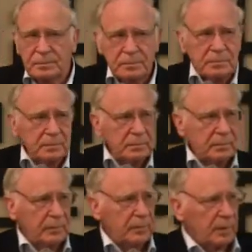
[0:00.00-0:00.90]

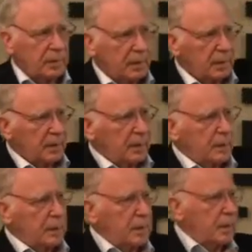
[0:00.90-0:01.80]

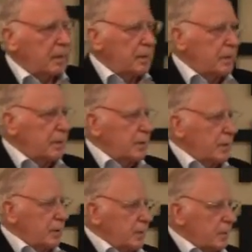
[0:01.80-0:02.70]

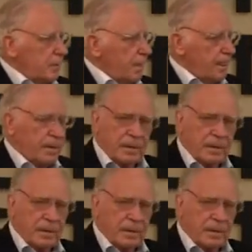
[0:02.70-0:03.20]
[no speech]